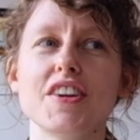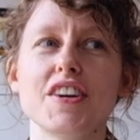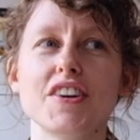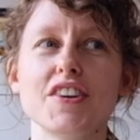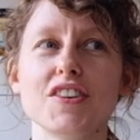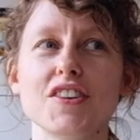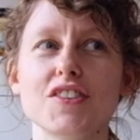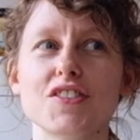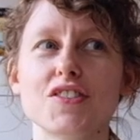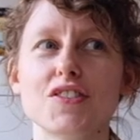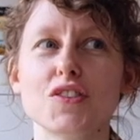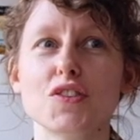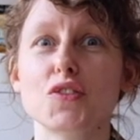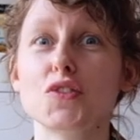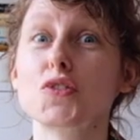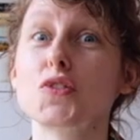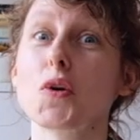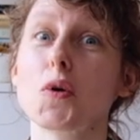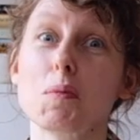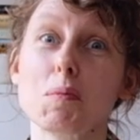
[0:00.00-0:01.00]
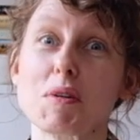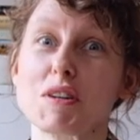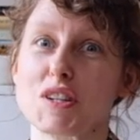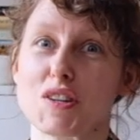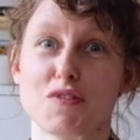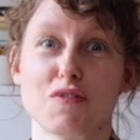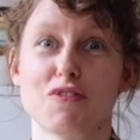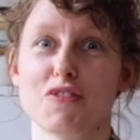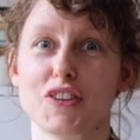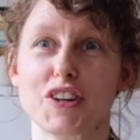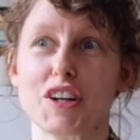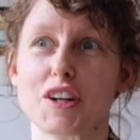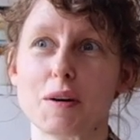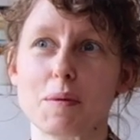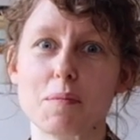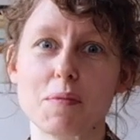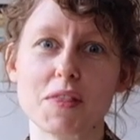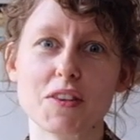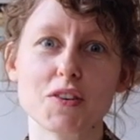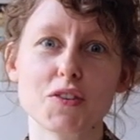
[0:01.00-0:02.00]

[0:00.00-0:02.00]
there's so much freedom.